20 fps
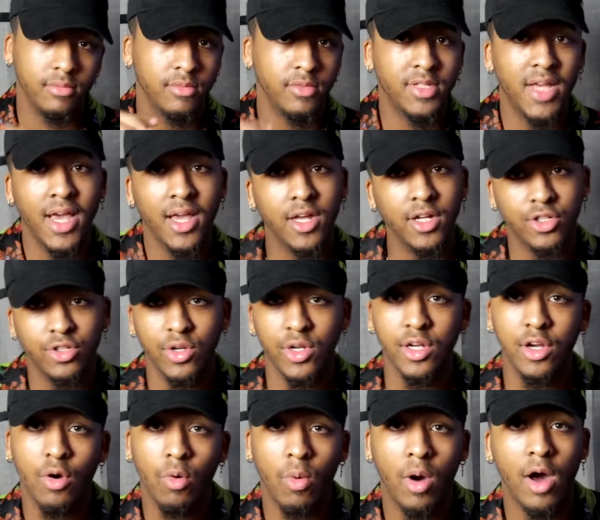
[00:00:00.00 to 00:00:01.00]
take a
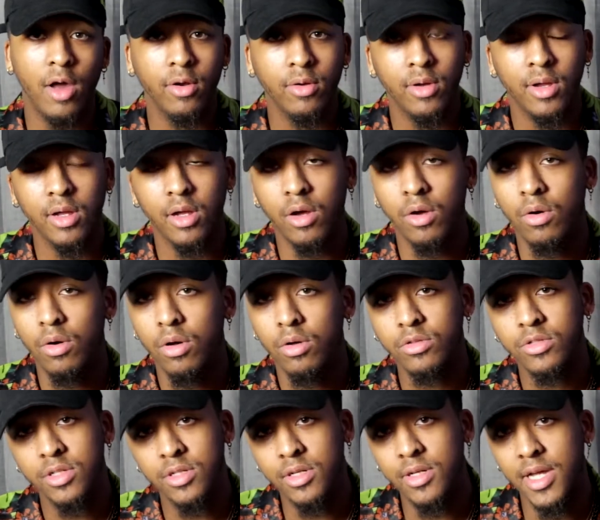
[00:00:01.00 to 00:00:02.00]
drink of water and go
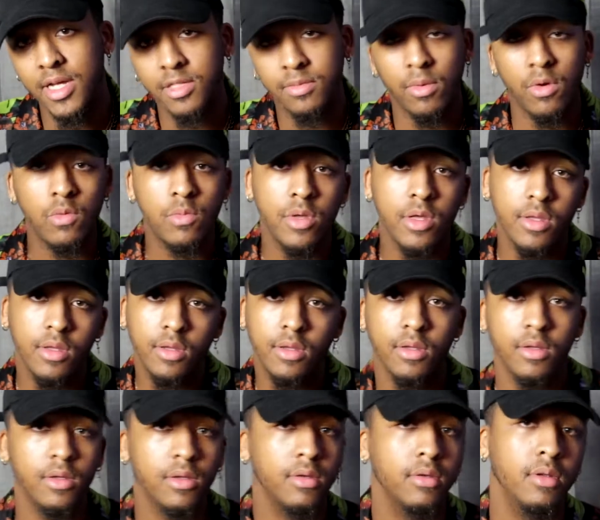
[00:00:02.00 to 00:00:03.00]
on to the next moment.
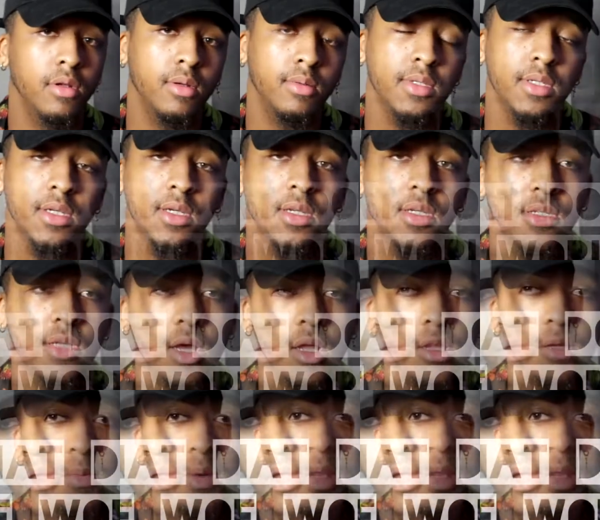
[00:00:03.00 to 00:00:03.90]
You know what I'm saying? That's how I live